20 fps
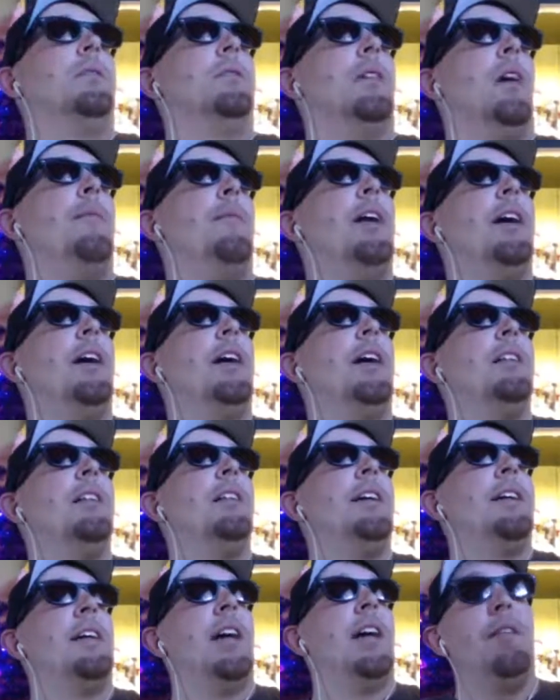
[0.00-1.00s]
I mean, I
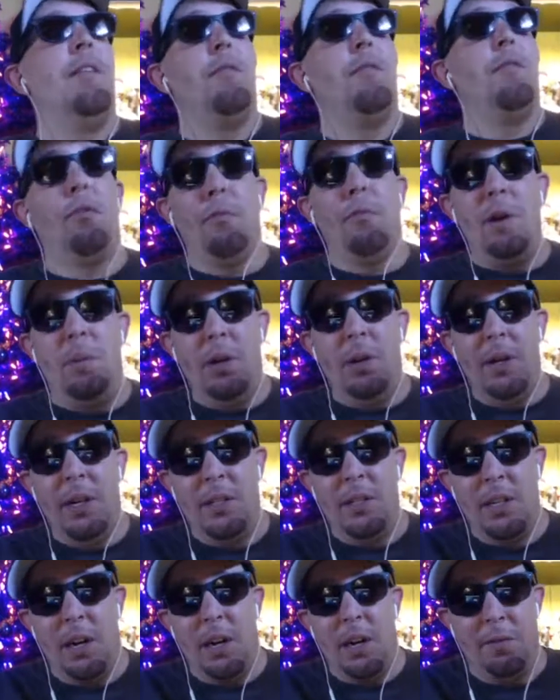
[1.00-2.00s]
have 3 players
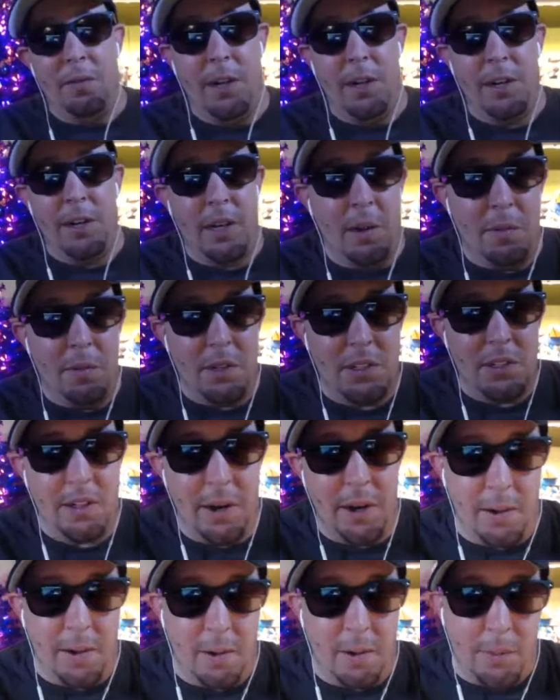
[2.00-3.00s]
that I feel like I'm
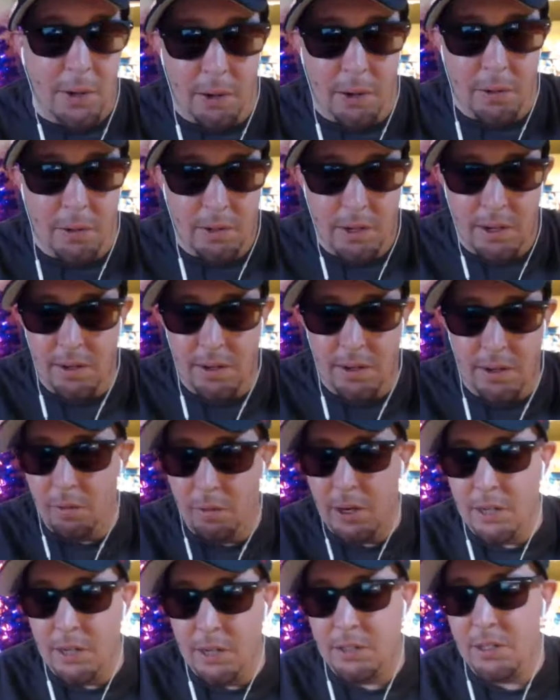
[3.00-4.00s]
excited about, and the
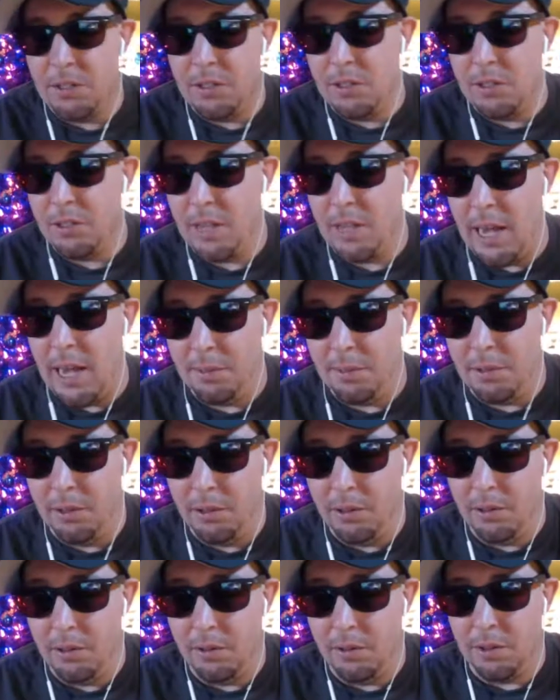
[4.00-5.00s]
rest is just a
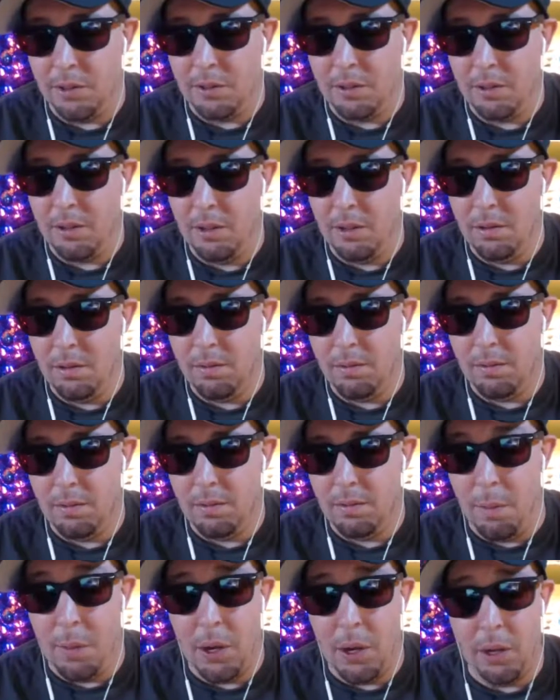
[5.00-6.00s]

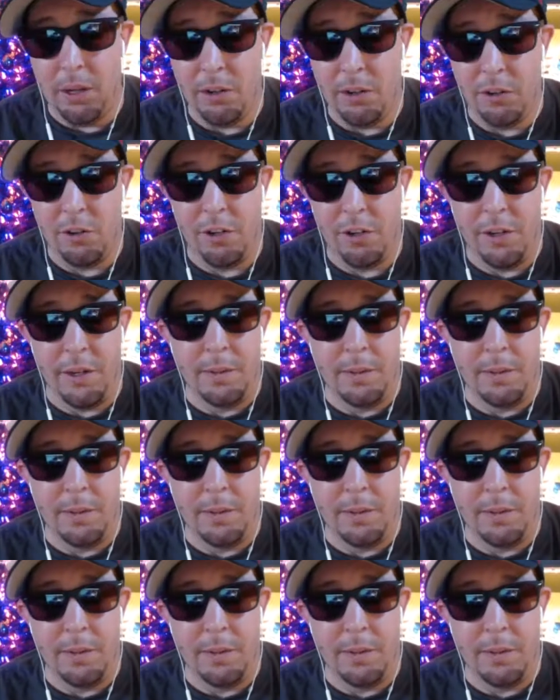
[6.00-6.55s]
puddle of shit.